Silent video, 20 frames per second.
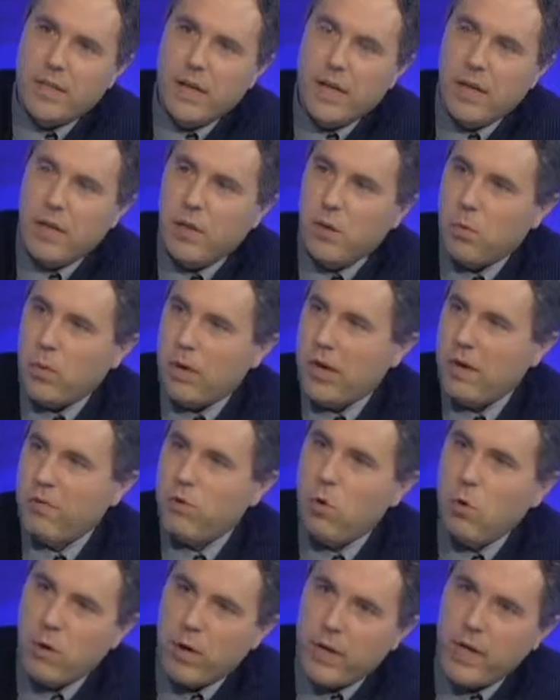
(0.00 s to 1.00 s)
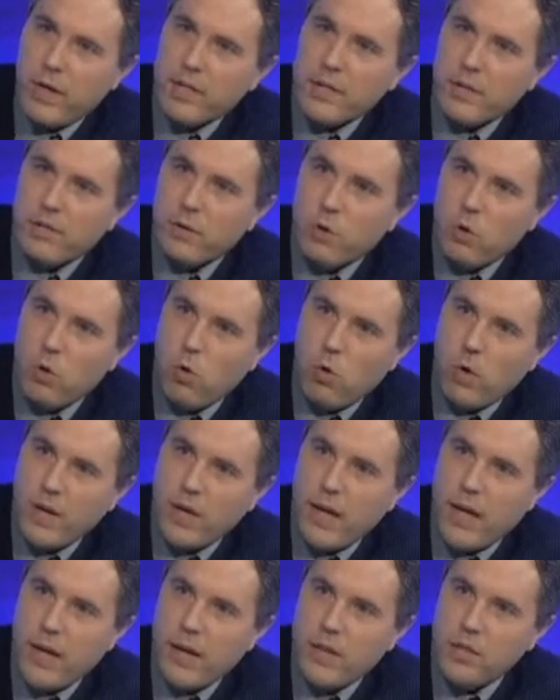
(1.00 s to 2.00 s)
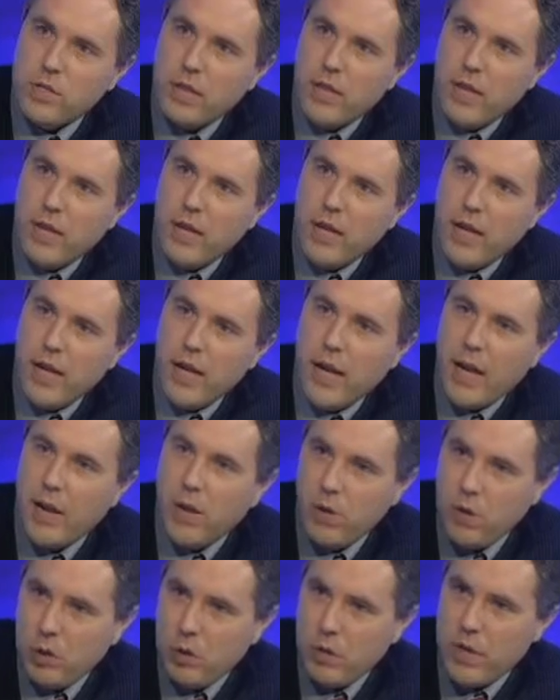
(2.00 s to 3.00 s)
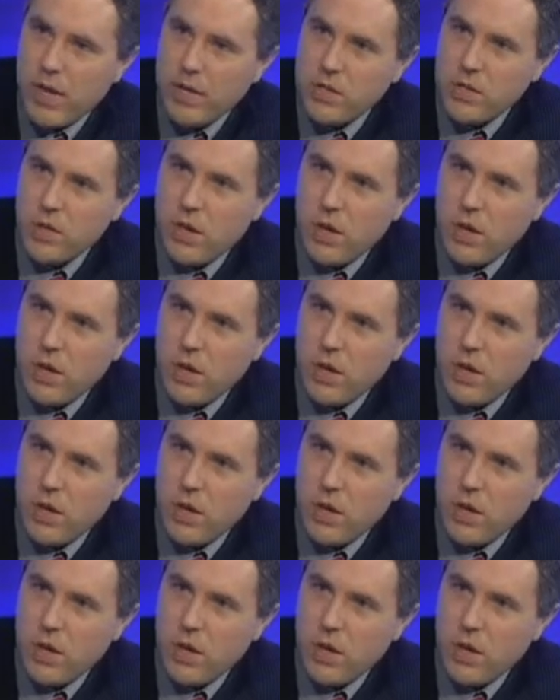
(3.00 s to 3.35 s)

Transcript: that we're going to have court case after court case? And I know you guys